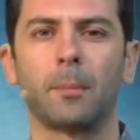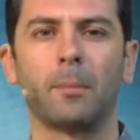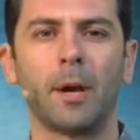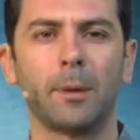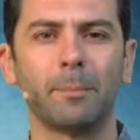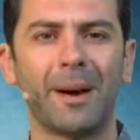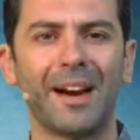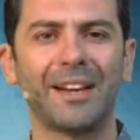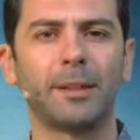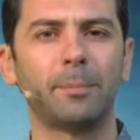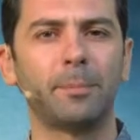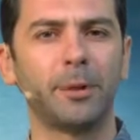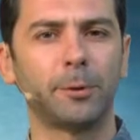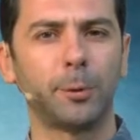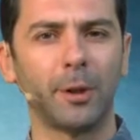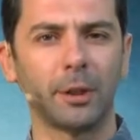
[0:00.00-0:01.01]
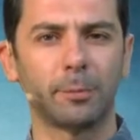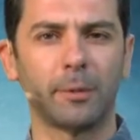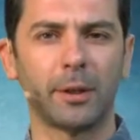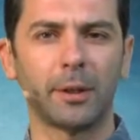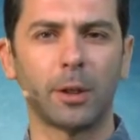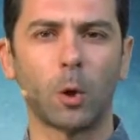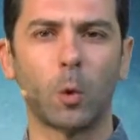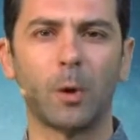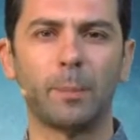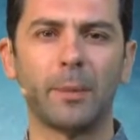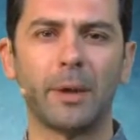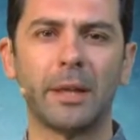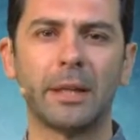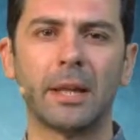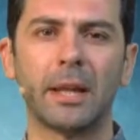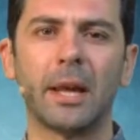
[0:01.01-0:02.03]
By mild pretreatment, we
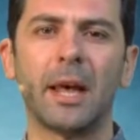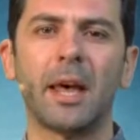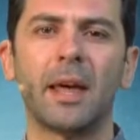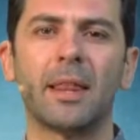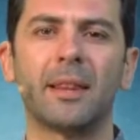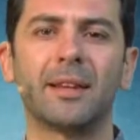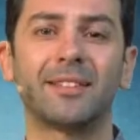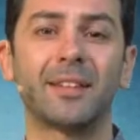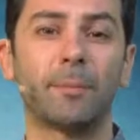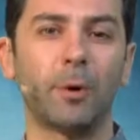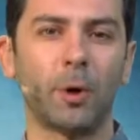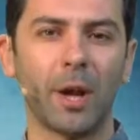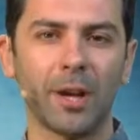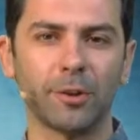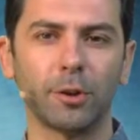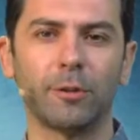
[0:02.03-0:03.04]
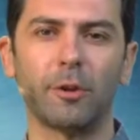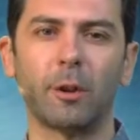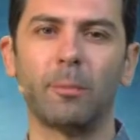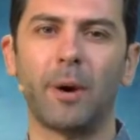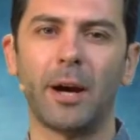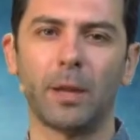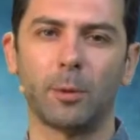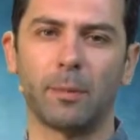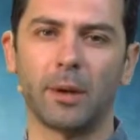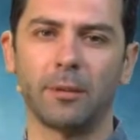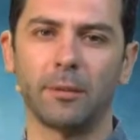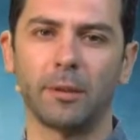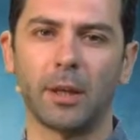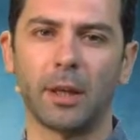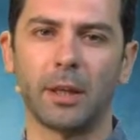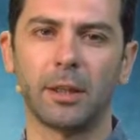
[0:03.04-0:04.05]
mean the separation of the
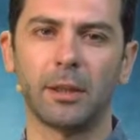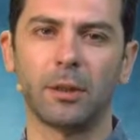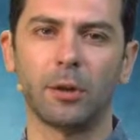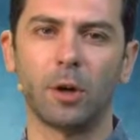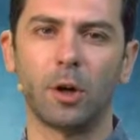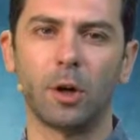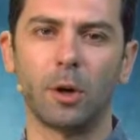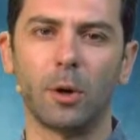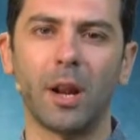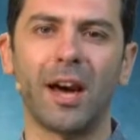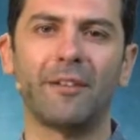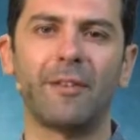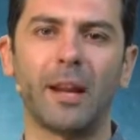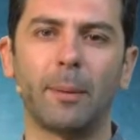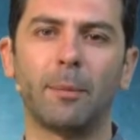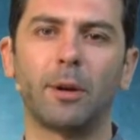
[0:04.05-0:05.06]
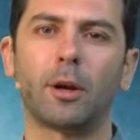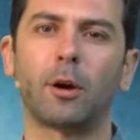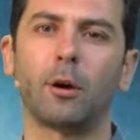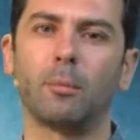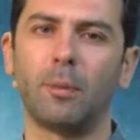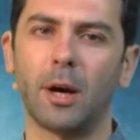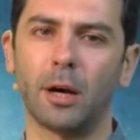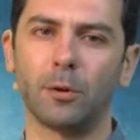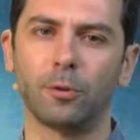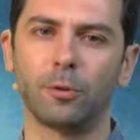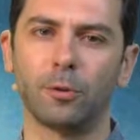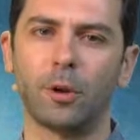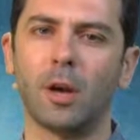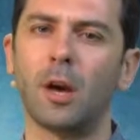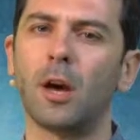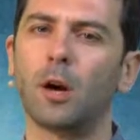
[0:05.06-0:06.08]
biomass into all available
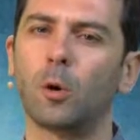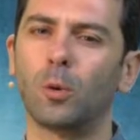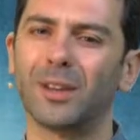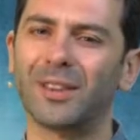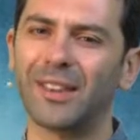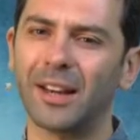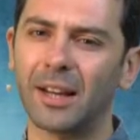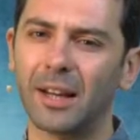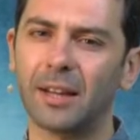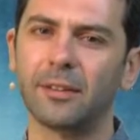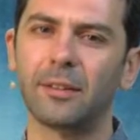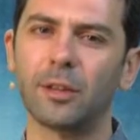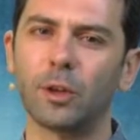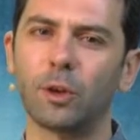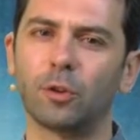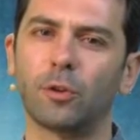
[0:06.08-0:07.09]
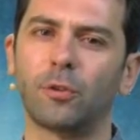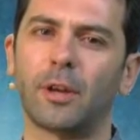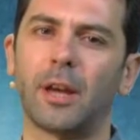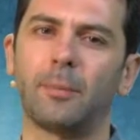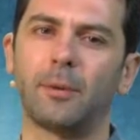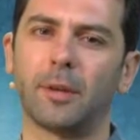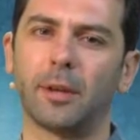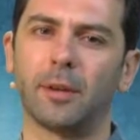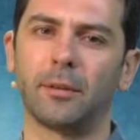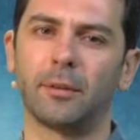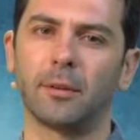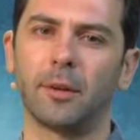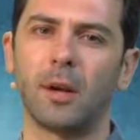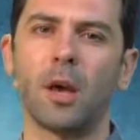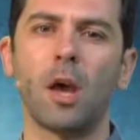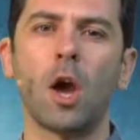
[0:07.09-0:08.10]
compounds with the least use of chemicals.
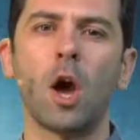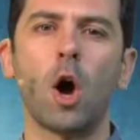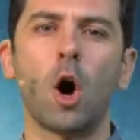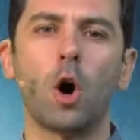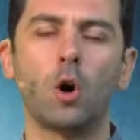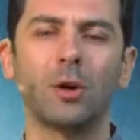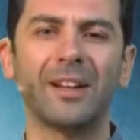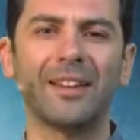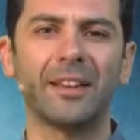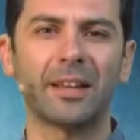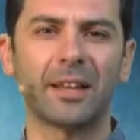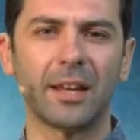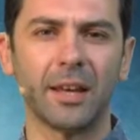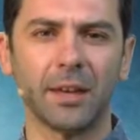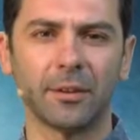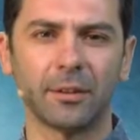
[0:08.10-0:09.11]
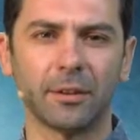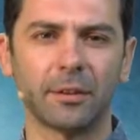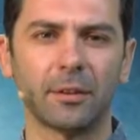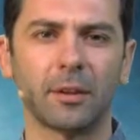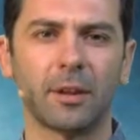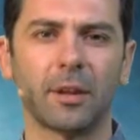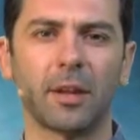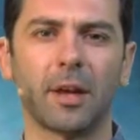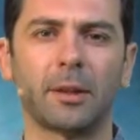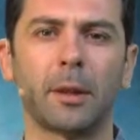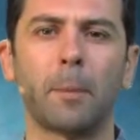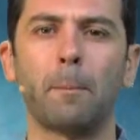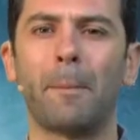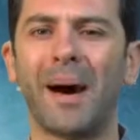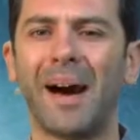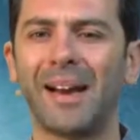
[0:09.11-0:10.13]
Only in the cases
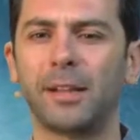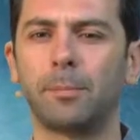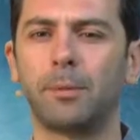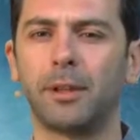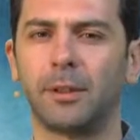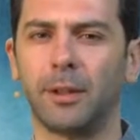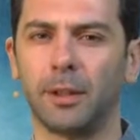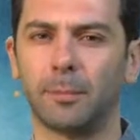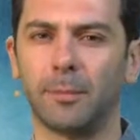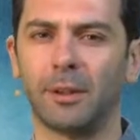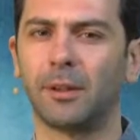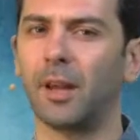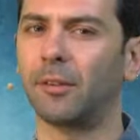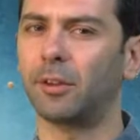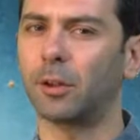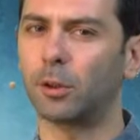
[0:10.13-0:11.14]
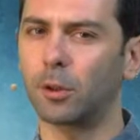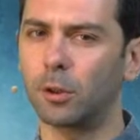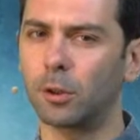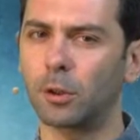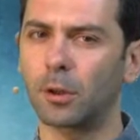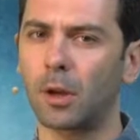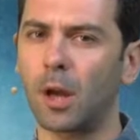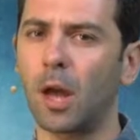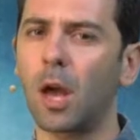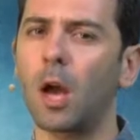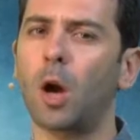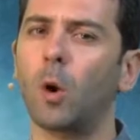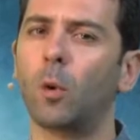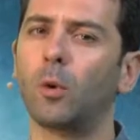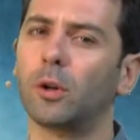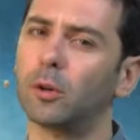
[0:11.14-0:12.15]
that mild pretreatment doesn't work,
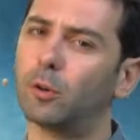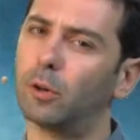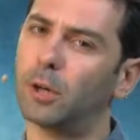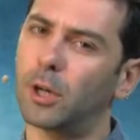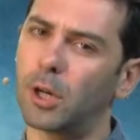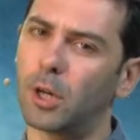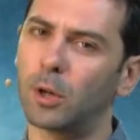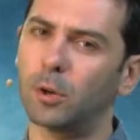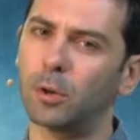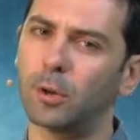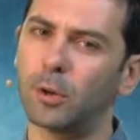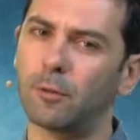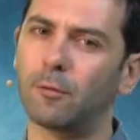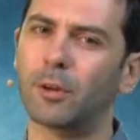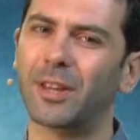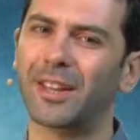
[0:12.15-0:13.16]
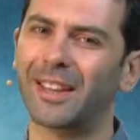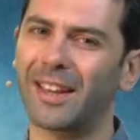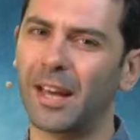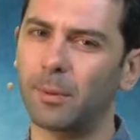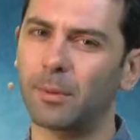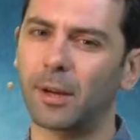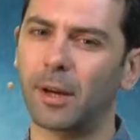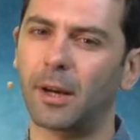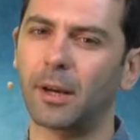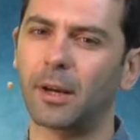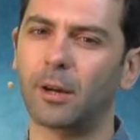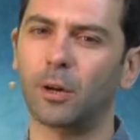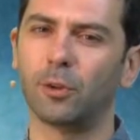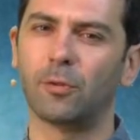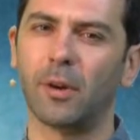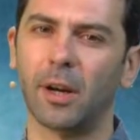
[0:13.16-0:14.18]
we will go for the chemical
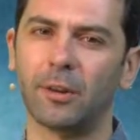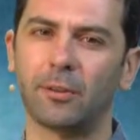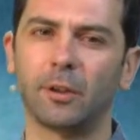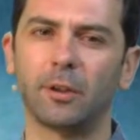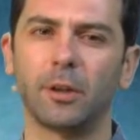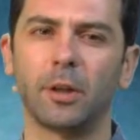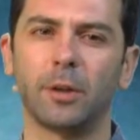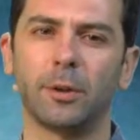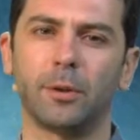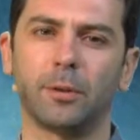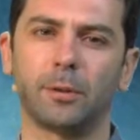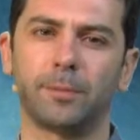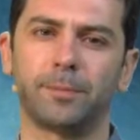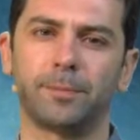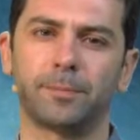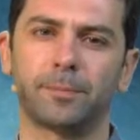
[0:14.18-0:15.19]
conversion route.